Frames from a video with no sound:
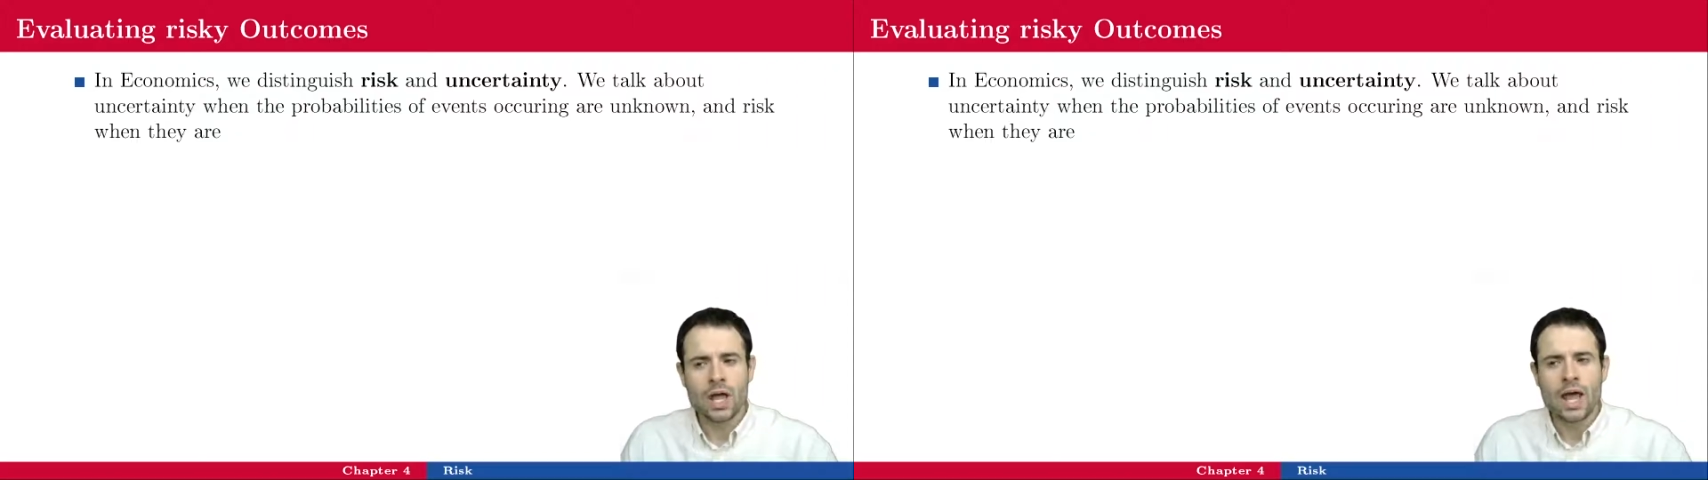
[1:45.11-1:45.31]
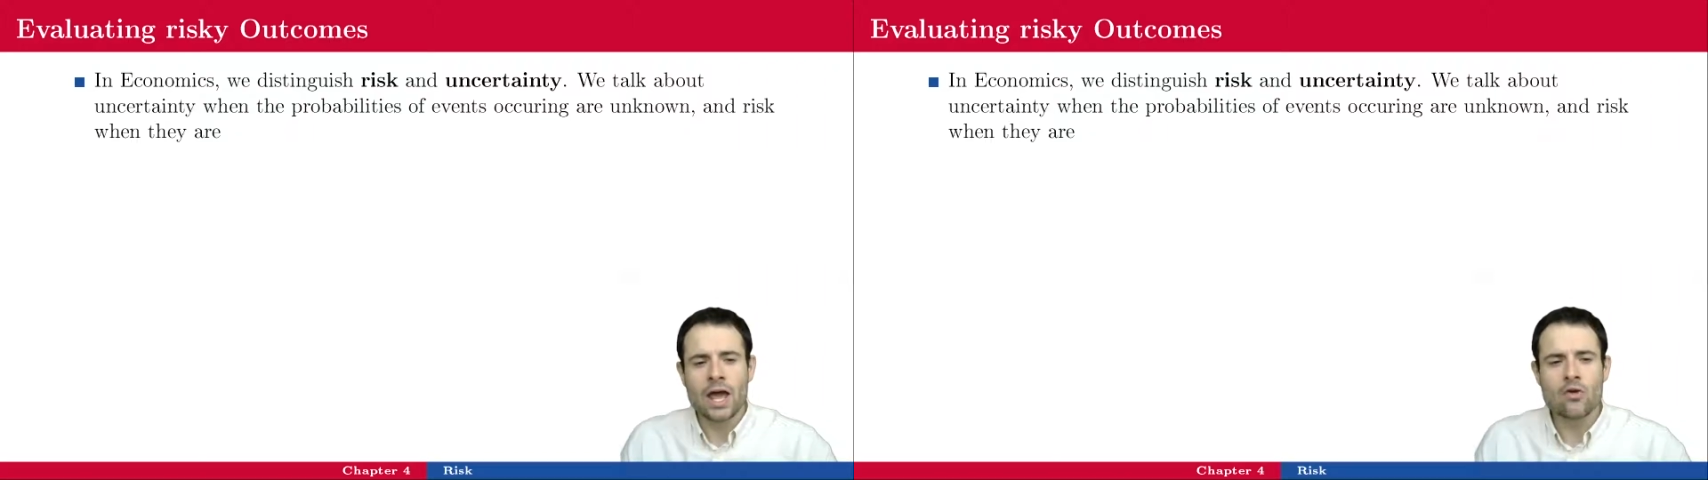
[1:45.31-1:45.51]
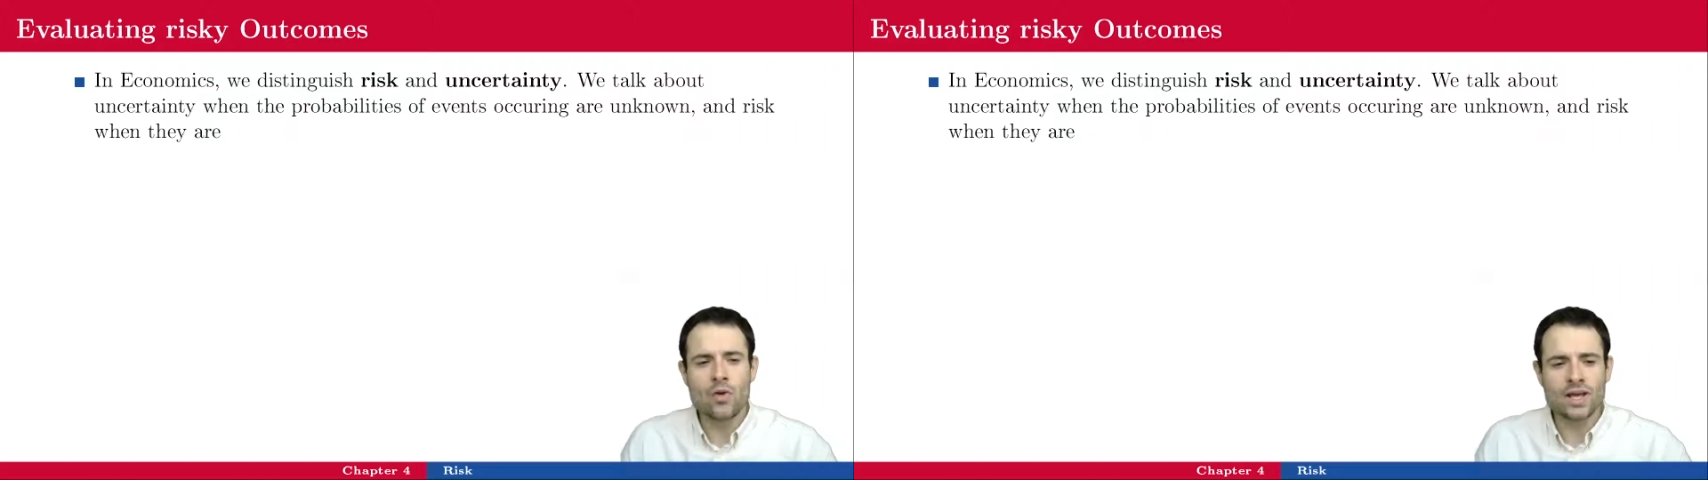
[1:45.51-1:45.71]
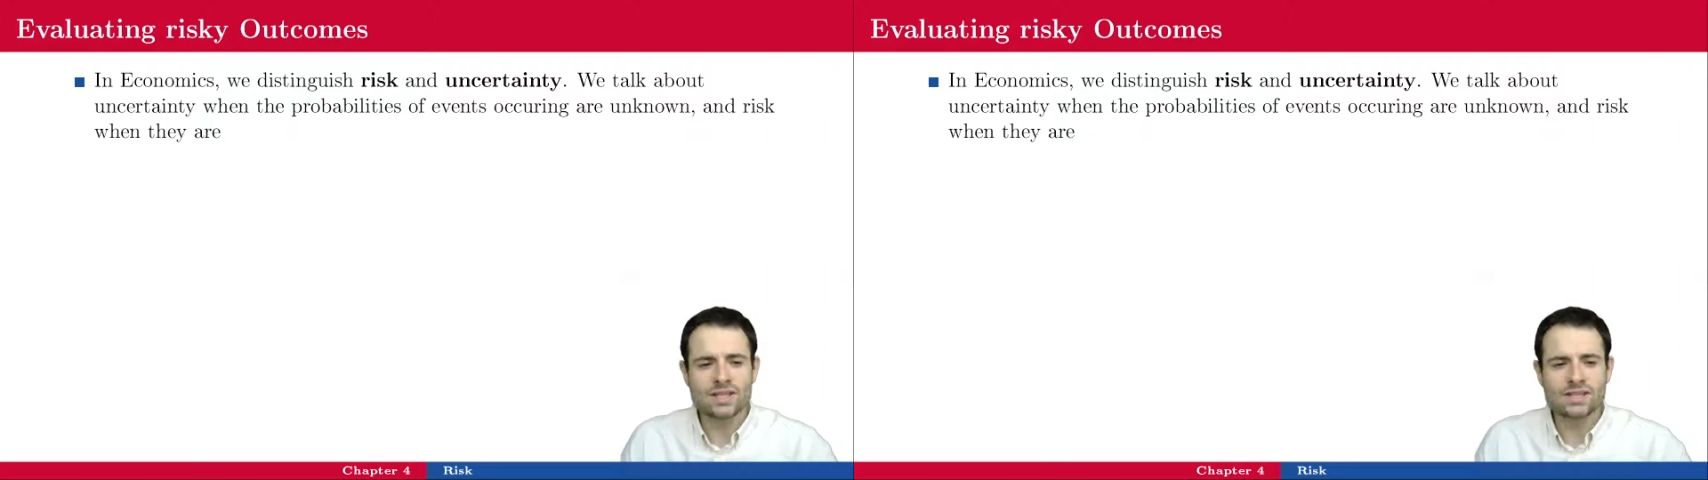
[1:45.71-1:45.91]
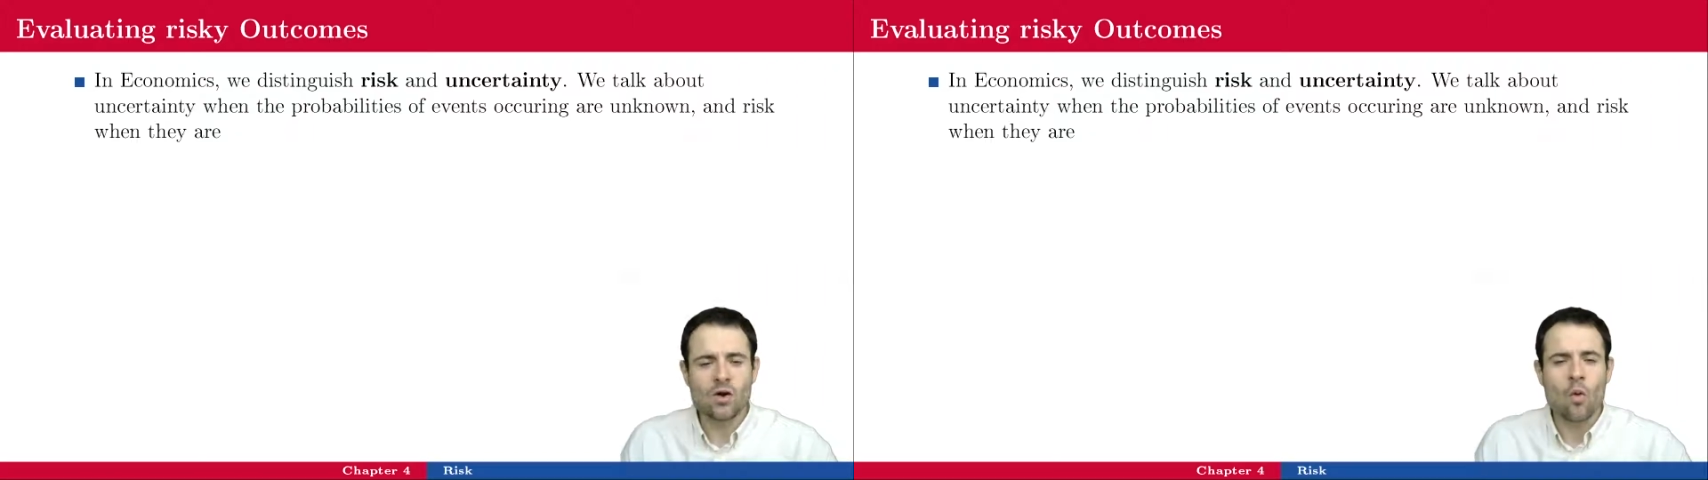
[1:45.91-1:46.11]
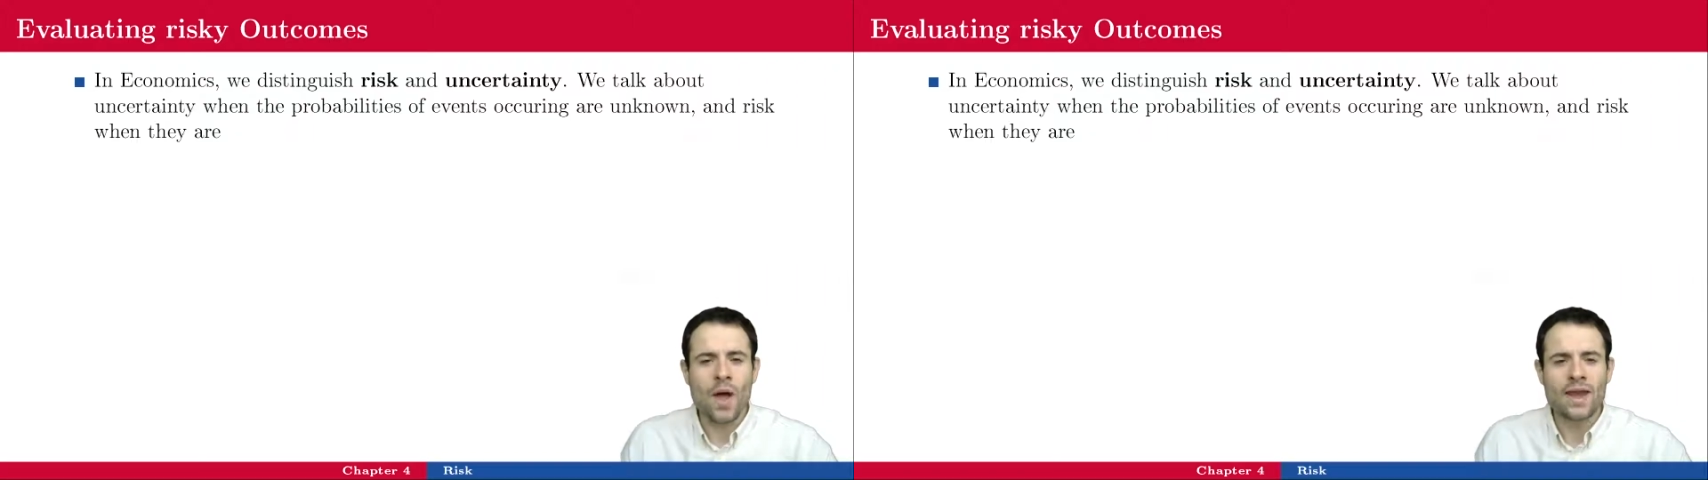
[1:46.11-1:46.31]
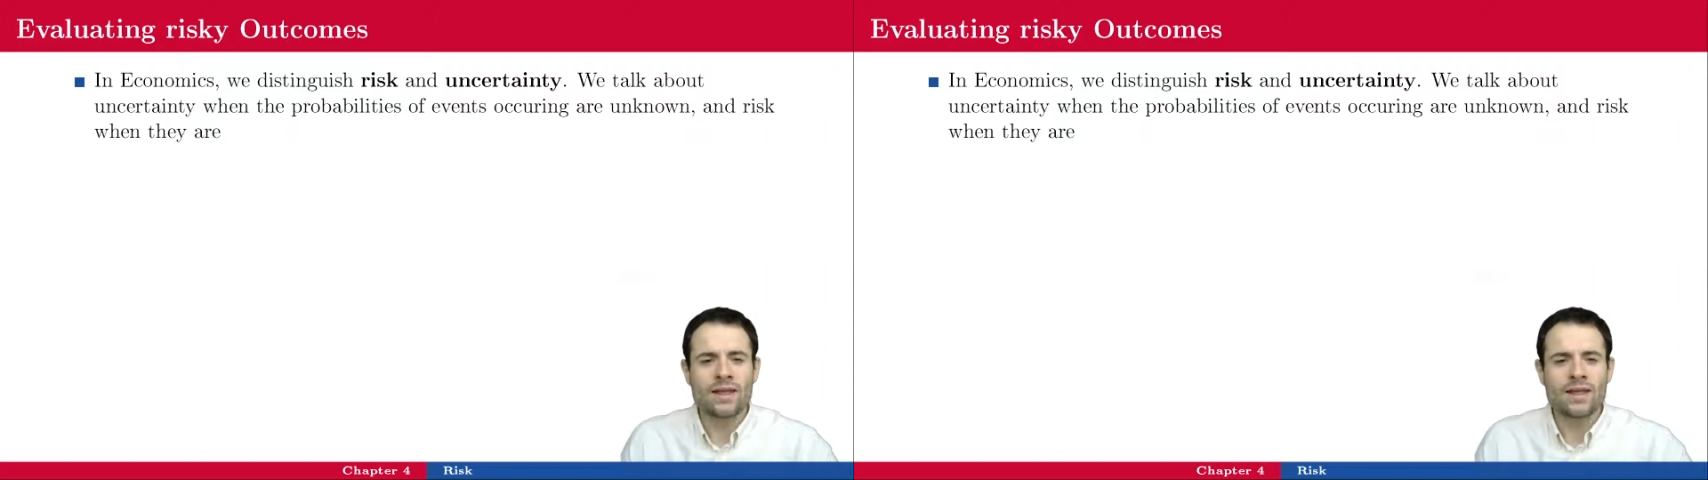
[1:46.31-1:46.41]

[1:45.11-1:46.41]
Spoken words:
and risk when